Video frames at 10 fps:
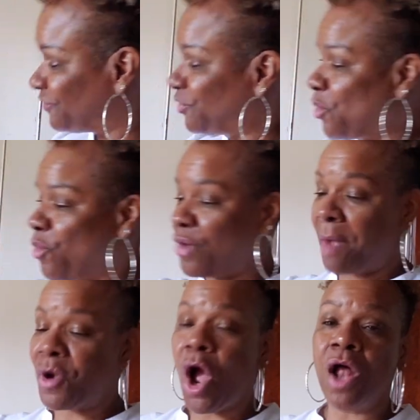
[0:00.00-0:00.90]
So
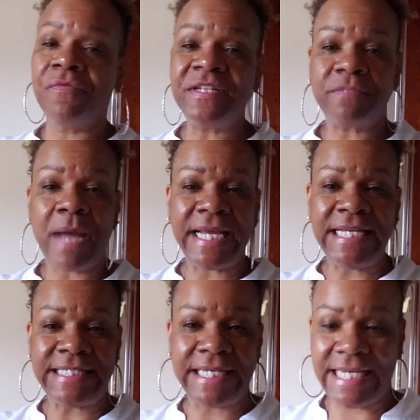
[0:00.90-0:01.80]
I'm calling this my
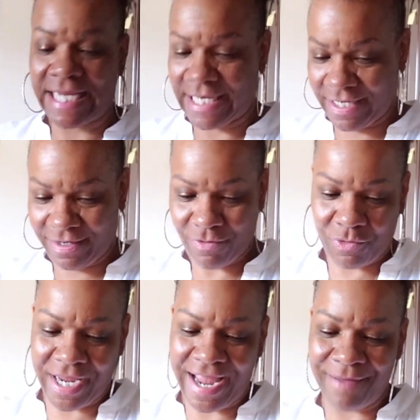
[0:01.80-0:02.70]
Easter candy,
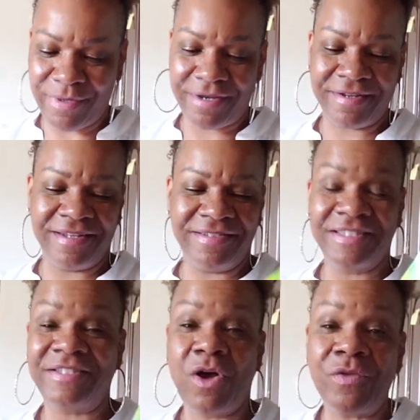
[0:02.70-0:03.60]
okay? Because
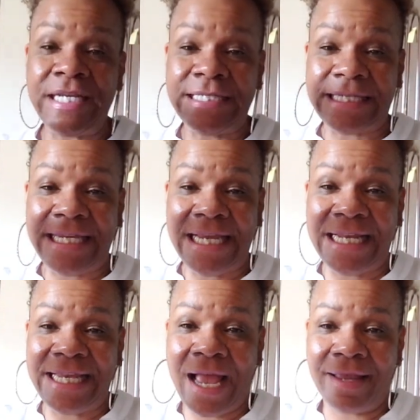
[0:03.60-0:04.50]
this is all the Easter
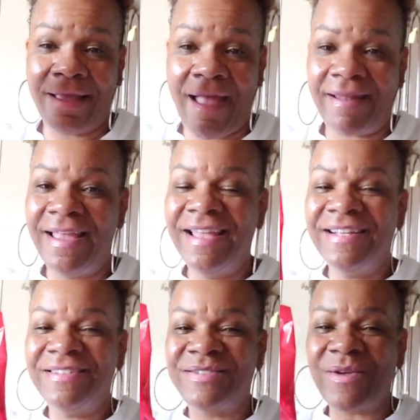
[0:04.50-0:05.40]
candy I got.
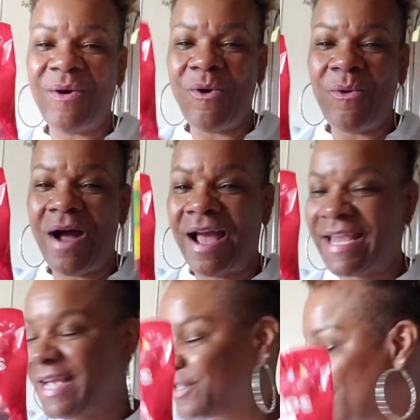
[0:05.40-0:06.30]
So,
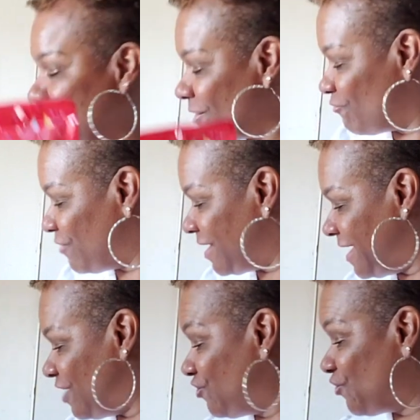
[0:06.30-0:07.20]
so I'm gonna
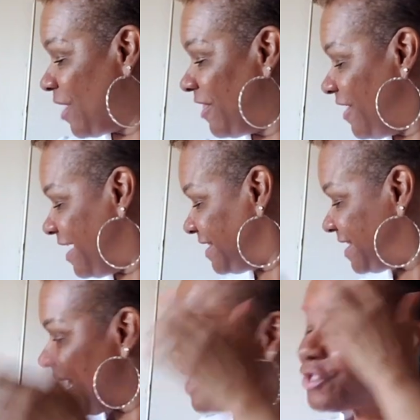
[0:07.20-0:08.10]
really enjoy
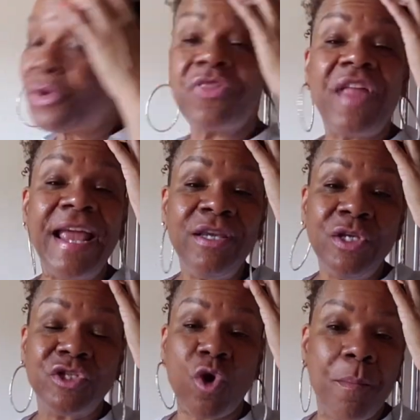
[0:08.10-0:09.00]
this. So thank you
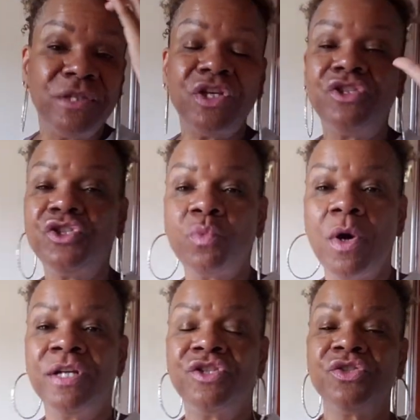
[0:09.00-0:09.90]
so much. I just
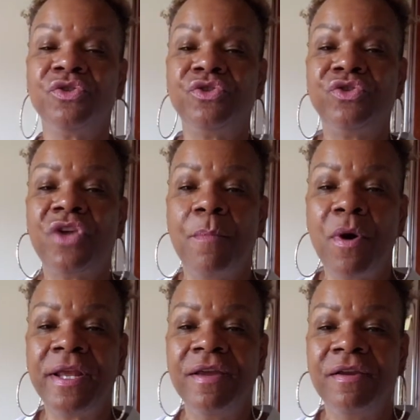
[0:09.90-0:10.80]
wanted to come
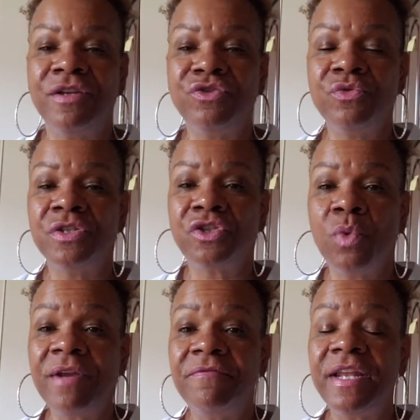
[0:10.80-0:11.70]
on here and do this
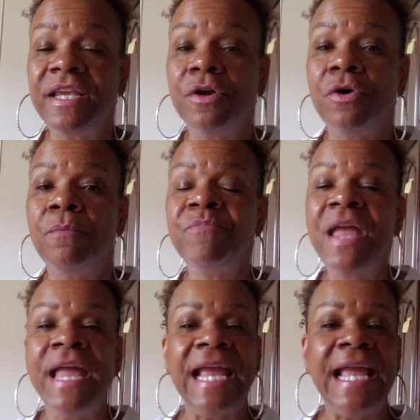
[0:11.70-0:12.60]
quick video
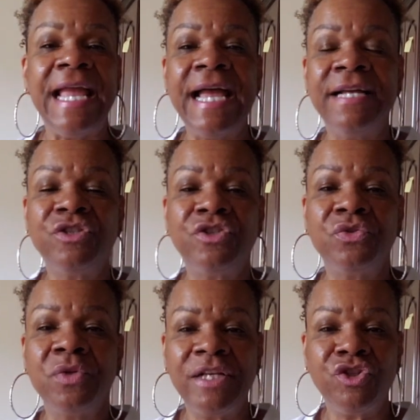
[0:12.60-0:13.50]
and
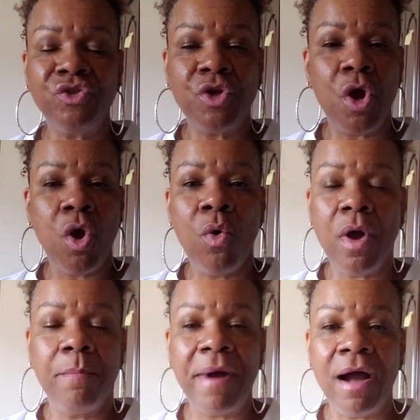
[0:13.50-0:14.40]
to let you know
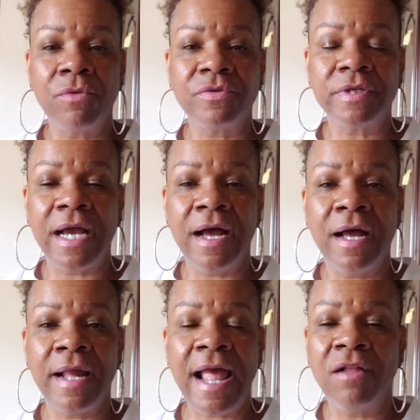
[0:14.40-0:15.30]
about
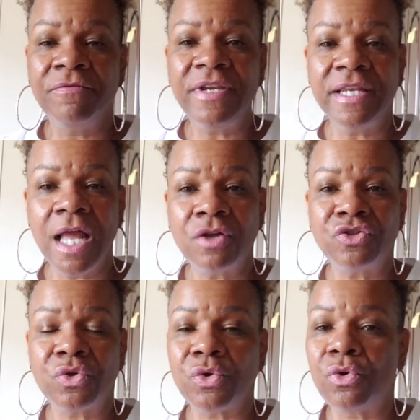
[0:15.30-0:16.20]

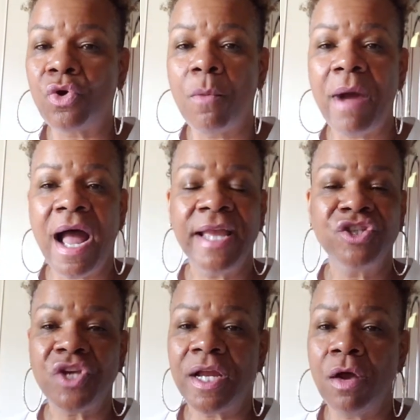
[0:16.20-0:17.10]
LVLuxeGirl. Go by and
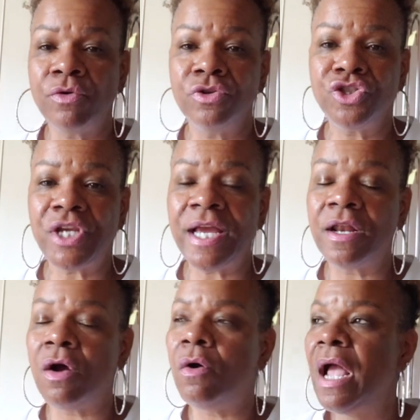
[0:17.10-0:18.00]
check out her
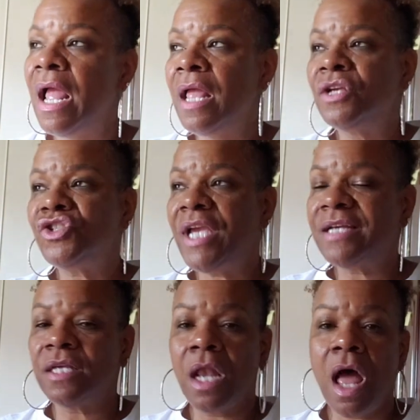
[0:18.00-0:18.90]
channel. She
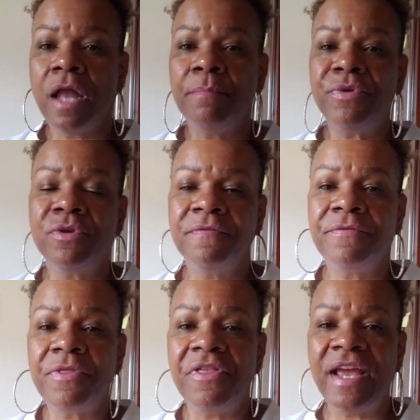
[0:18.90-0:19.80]
has a lot of
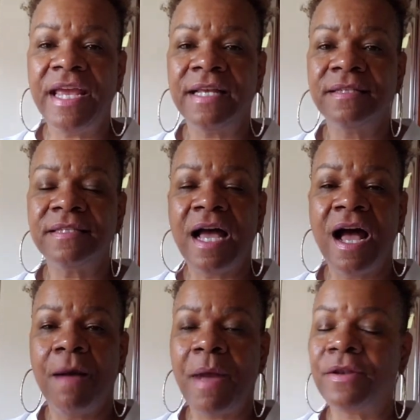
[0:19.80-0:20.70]
beautiful things.
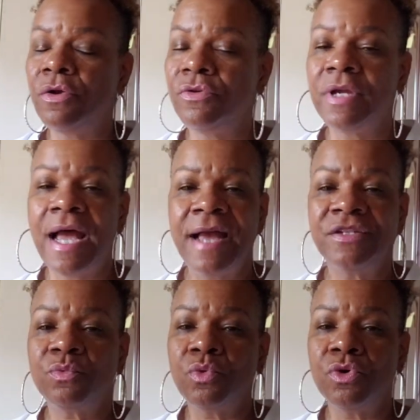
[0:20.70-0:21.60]
I know you
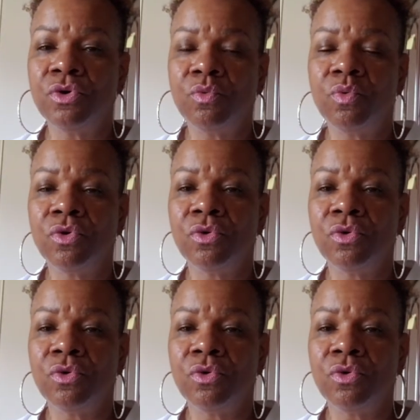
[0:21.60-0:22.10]
guys will